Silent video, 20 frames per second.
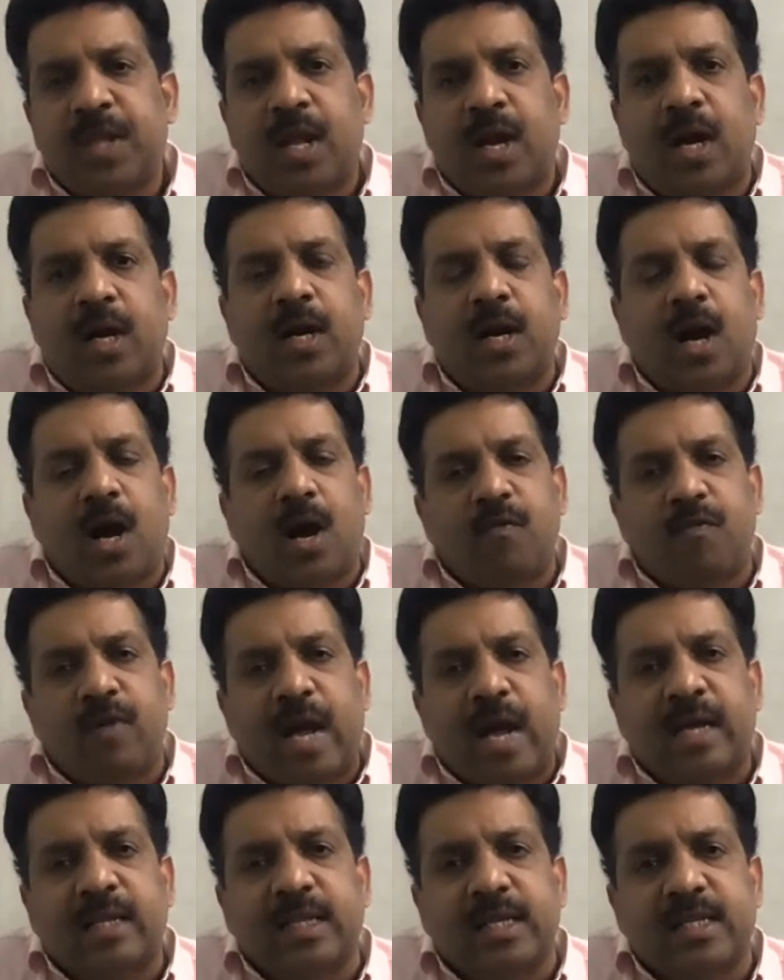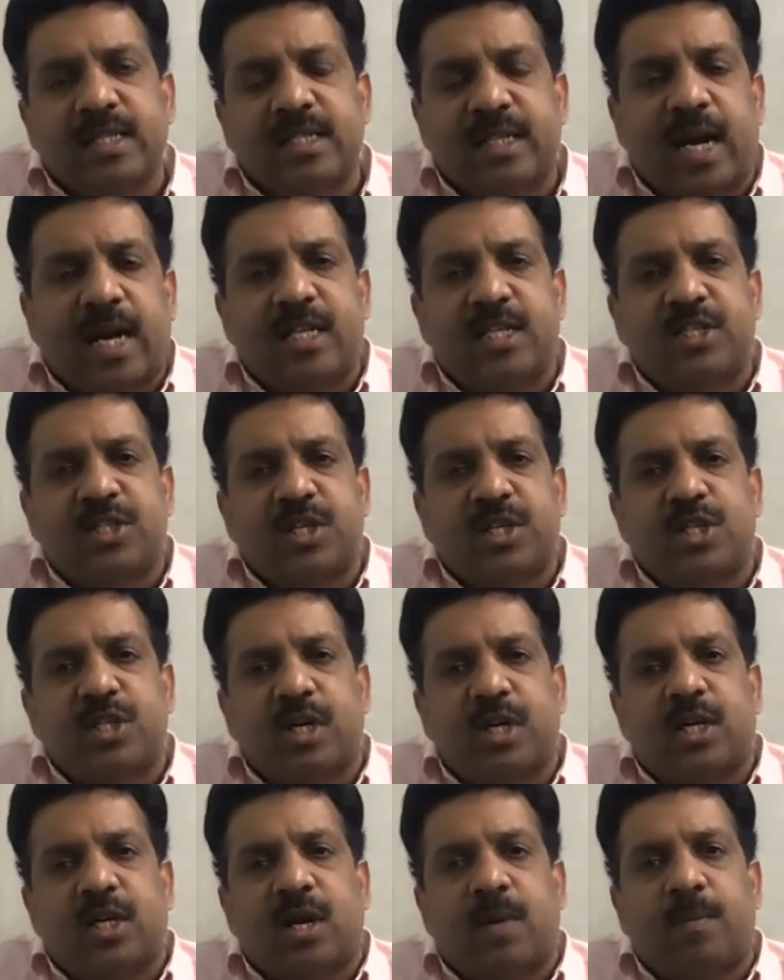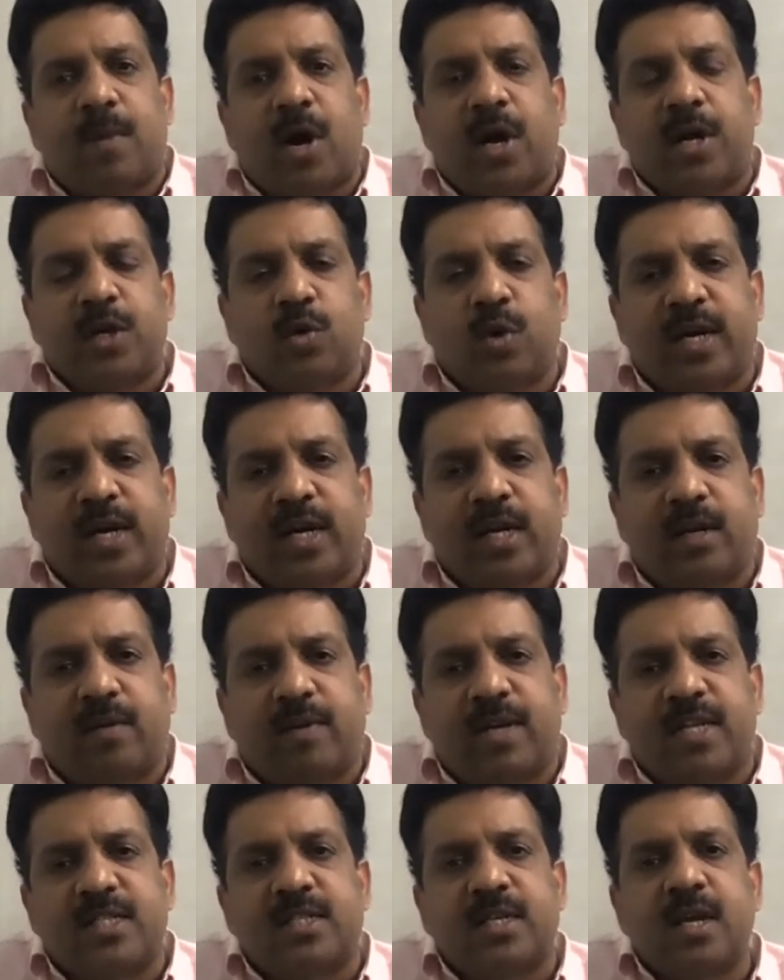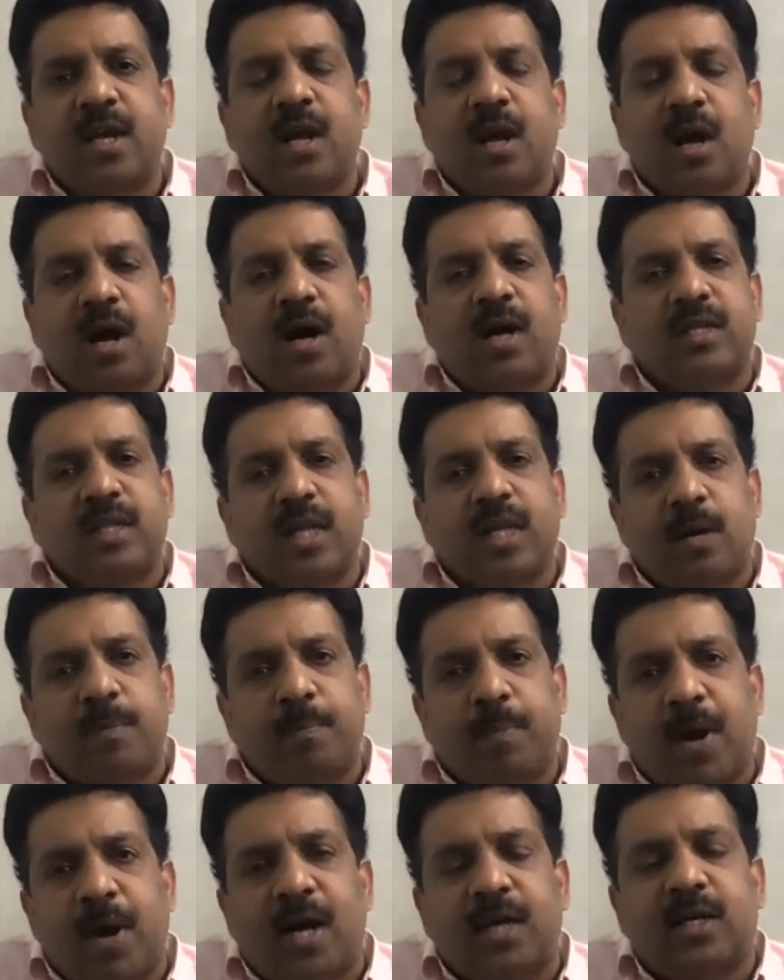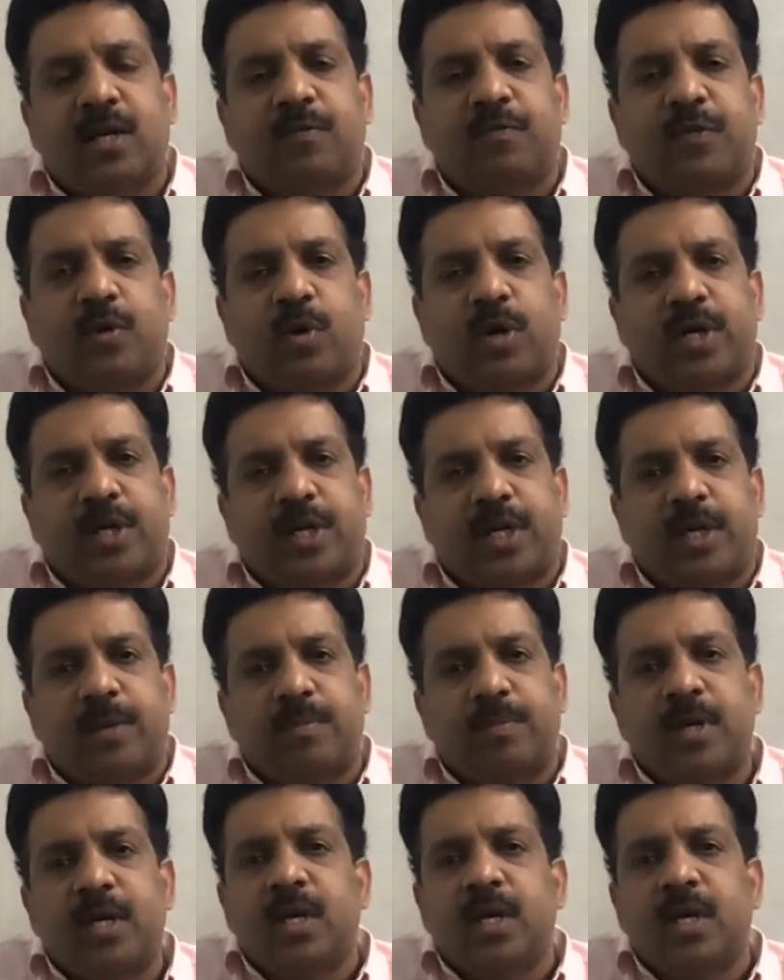and where the statistician come on your request or they are part of your team